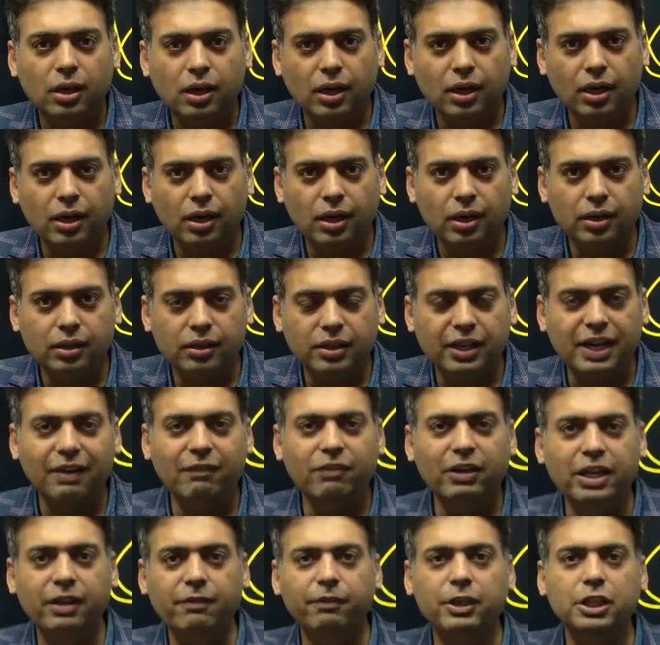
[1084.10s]

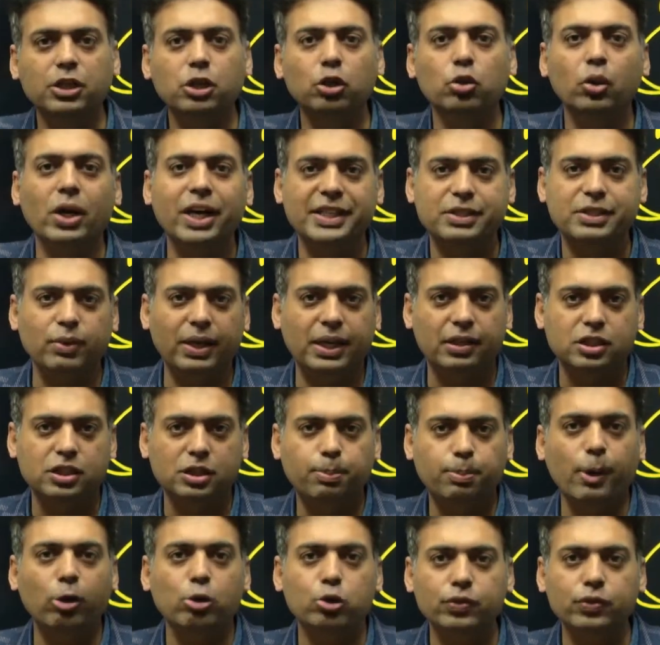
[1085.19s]
traveling with you as well.
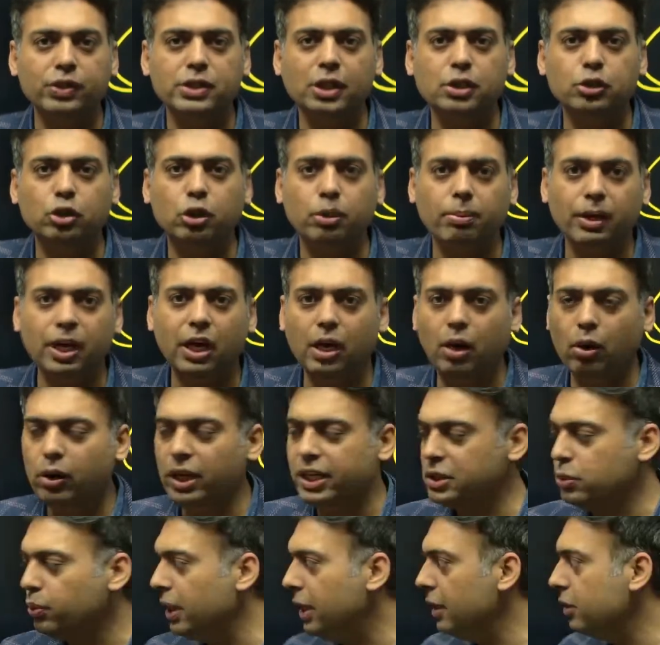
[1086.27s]
Spouse visa should be allowed
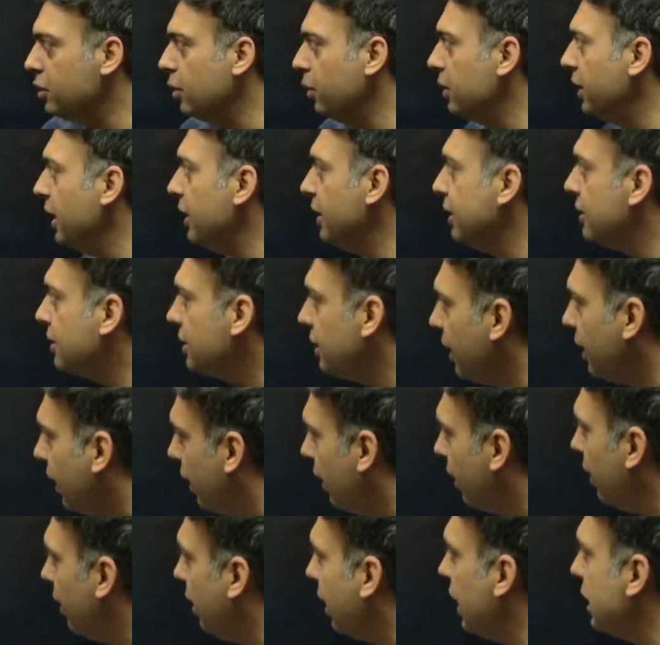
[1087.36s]
as well. So that is
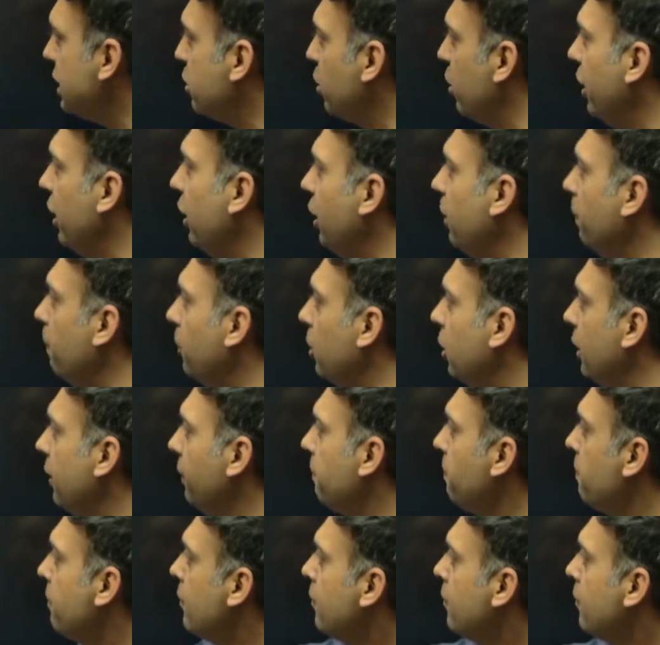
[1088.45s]
also really important.